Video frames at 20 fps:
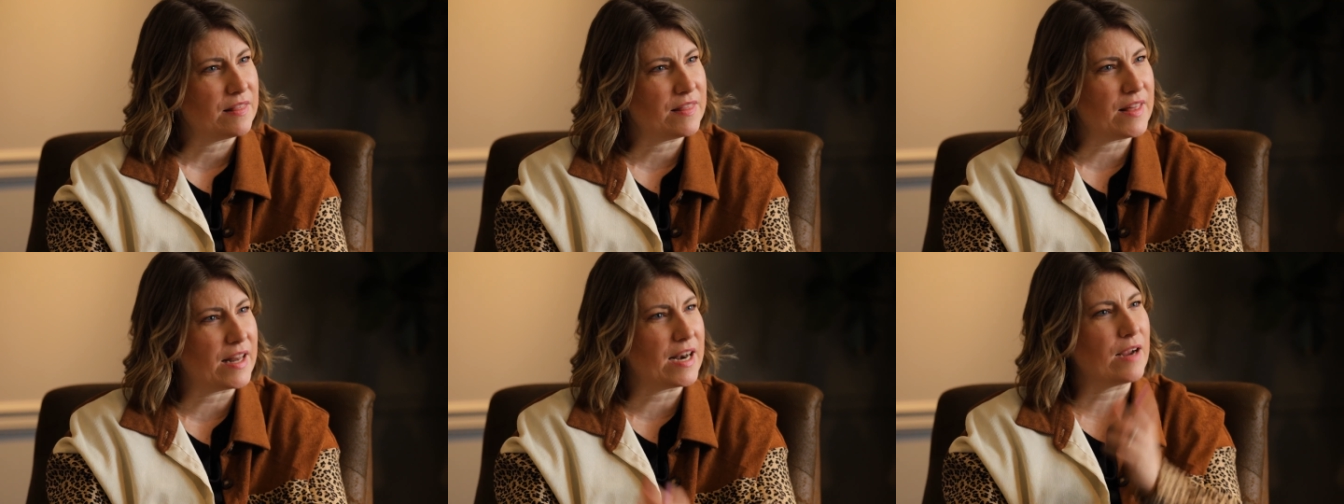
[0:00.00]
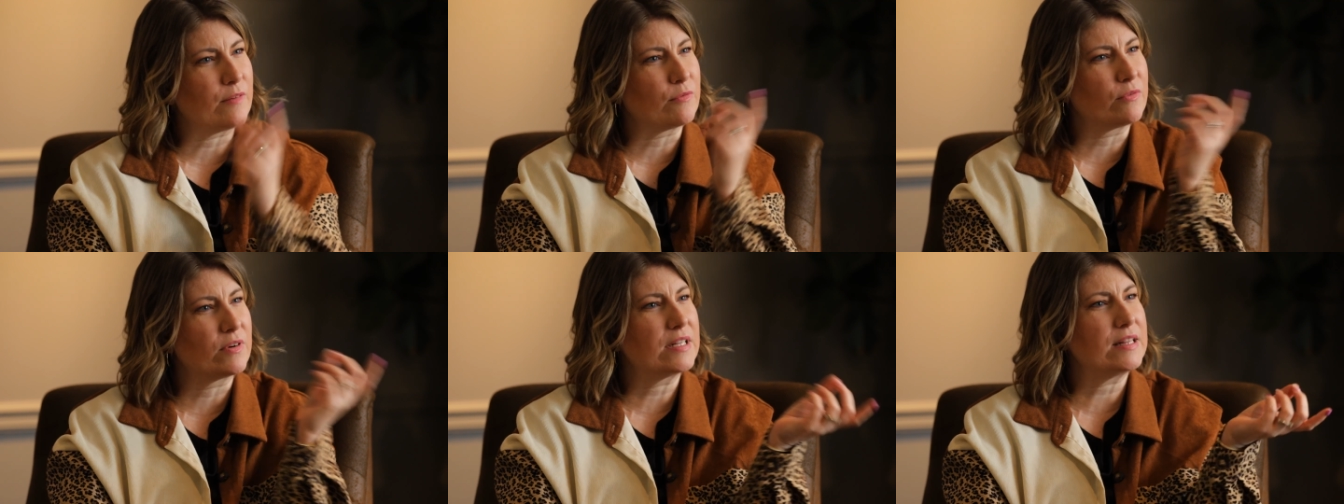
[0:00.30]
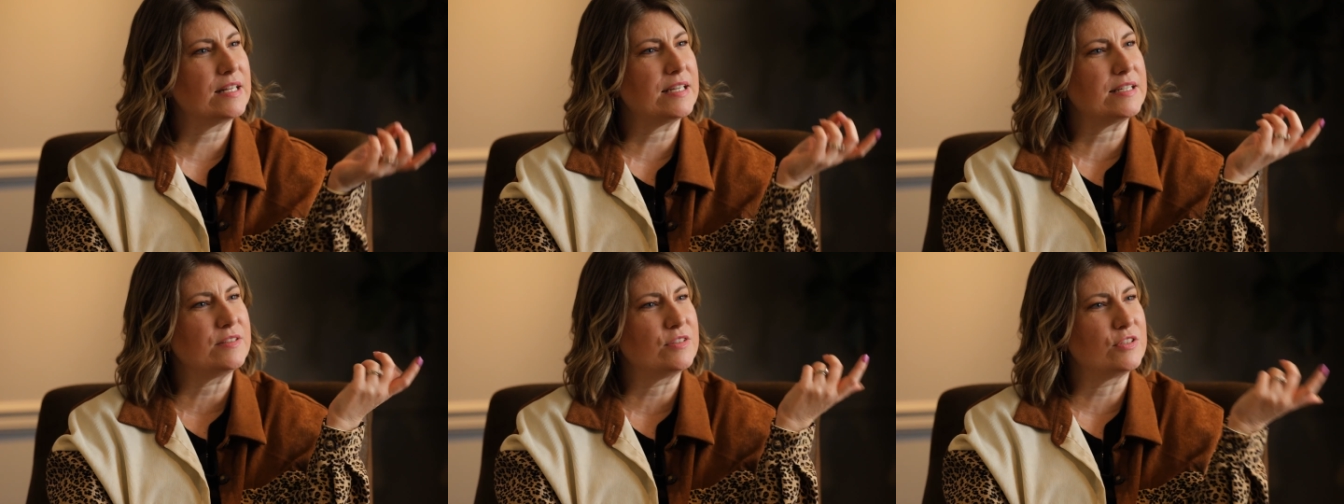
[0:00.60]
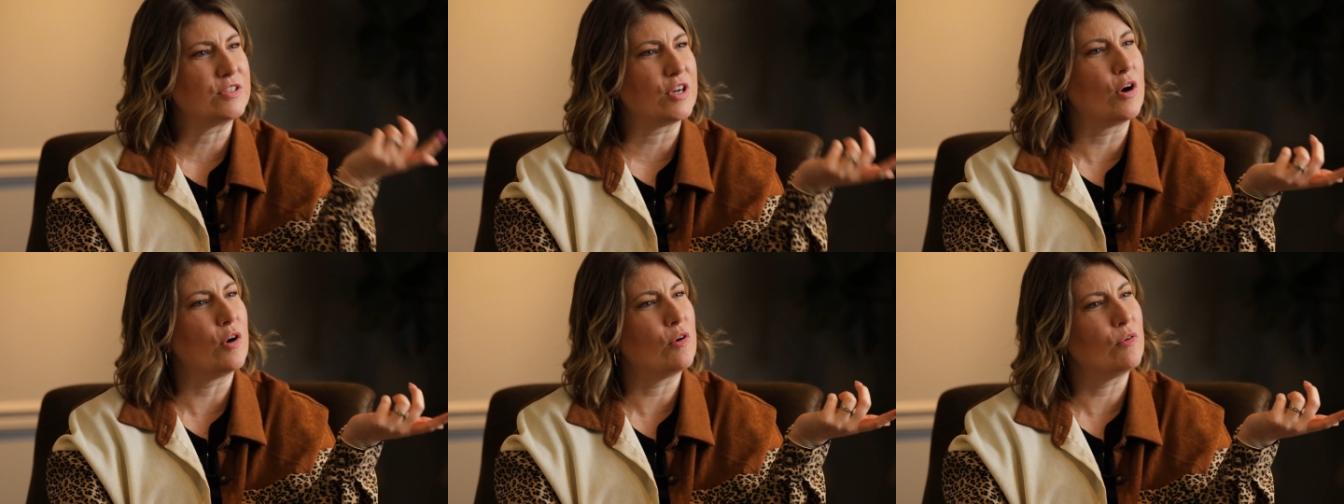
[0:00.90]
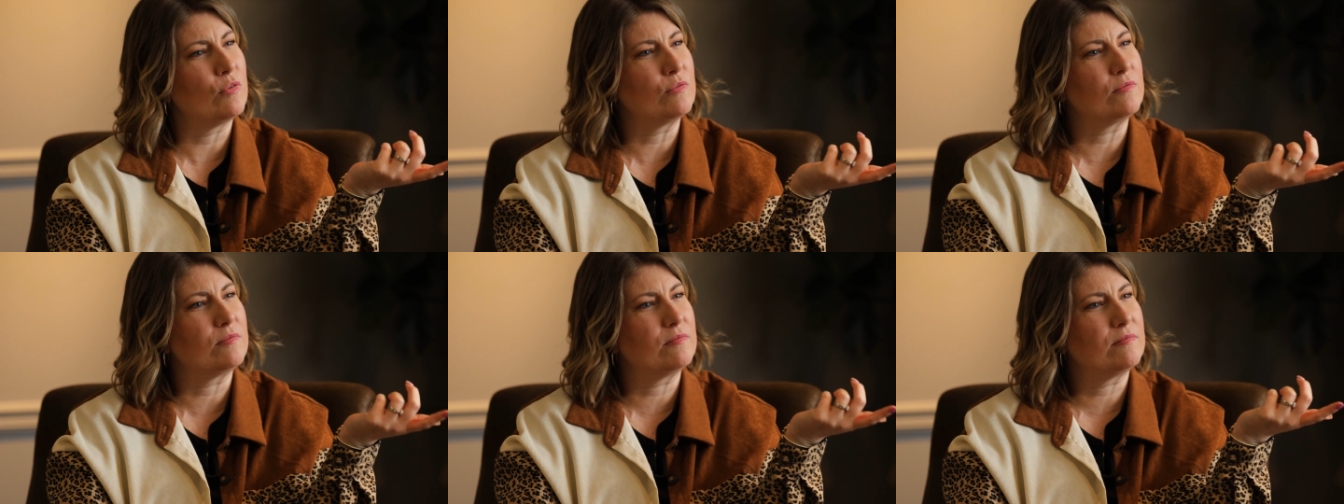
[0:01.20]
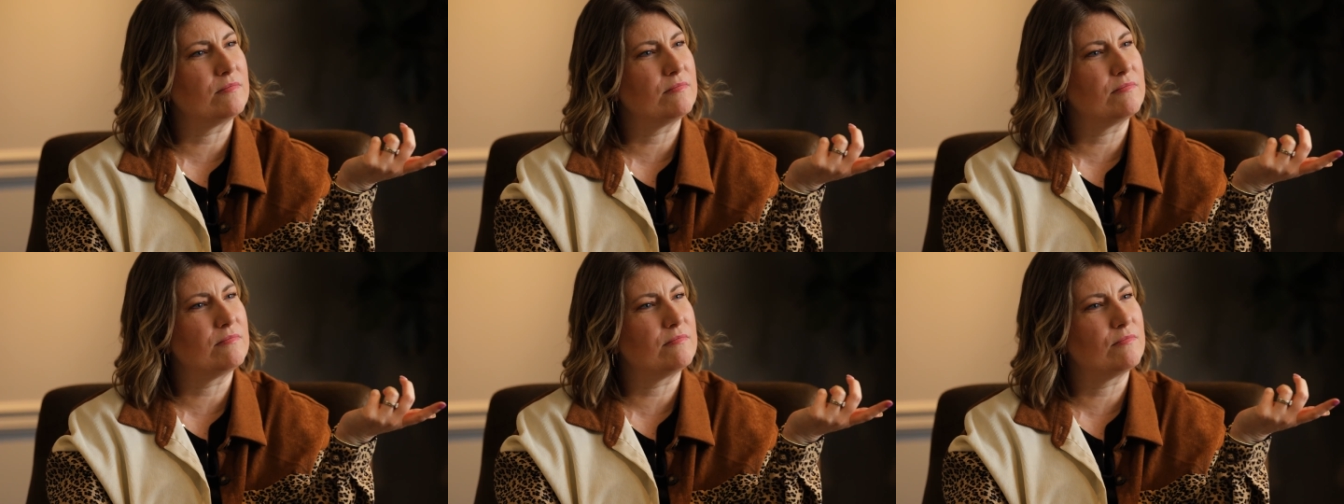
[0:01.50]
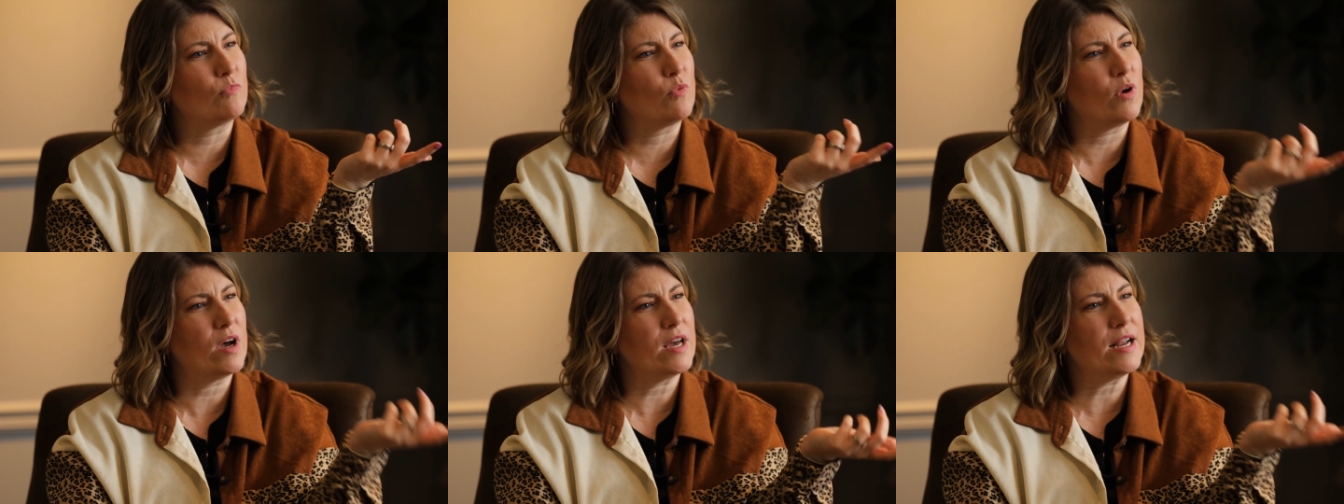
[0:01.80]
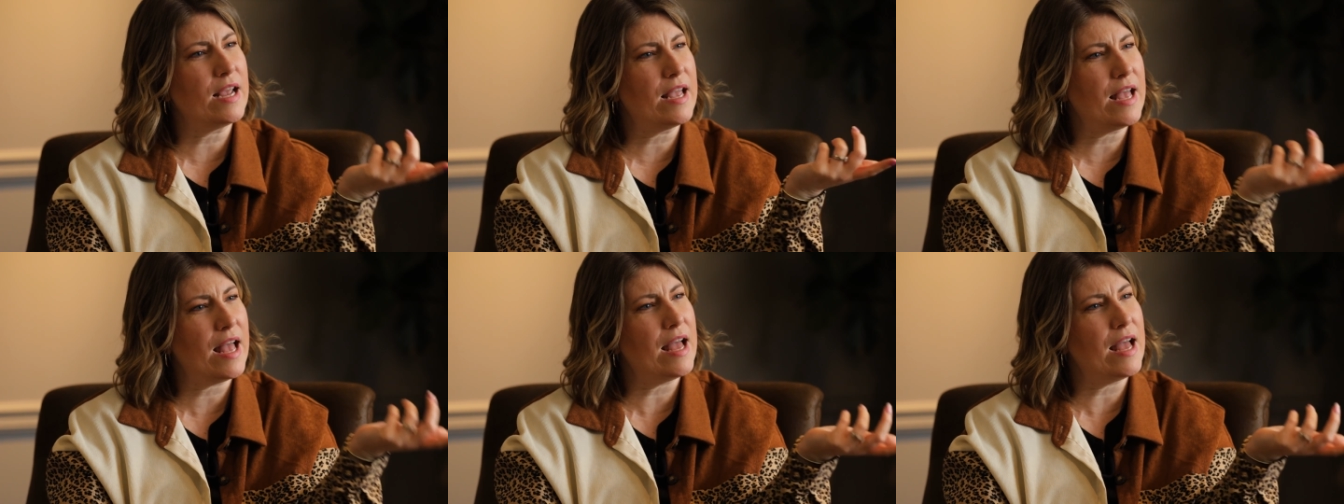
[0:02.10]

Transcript: that I really don't want to